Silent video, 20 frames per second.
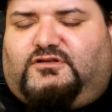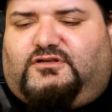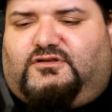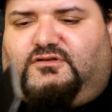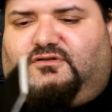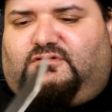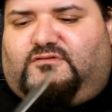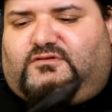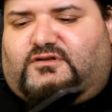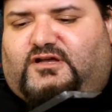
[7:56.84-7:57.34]

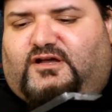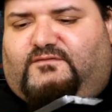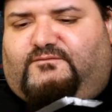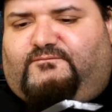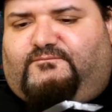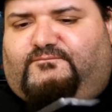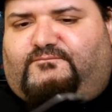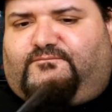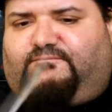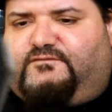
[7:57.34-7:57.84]
you know,
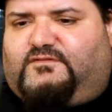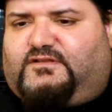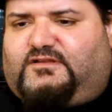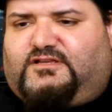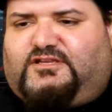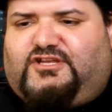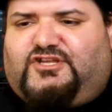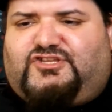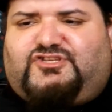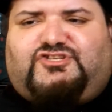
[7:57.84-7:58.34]
cut
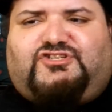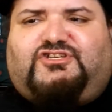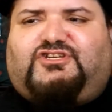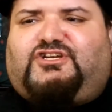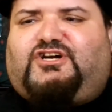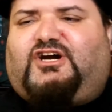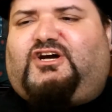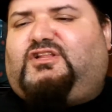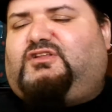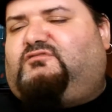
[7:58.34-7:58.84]

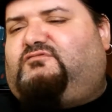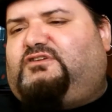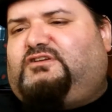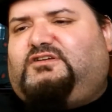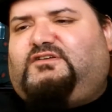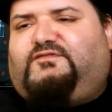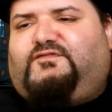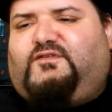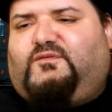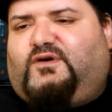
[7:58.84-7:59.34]
kitchen
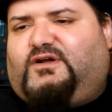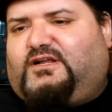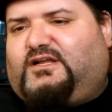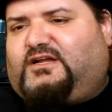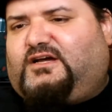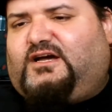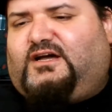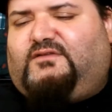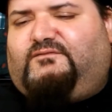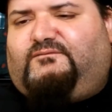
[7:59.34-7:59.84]
cutlery if you want
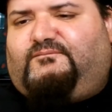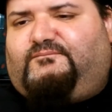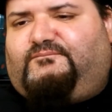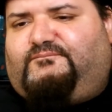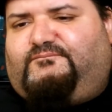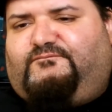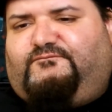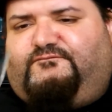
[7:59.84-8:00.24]
to cut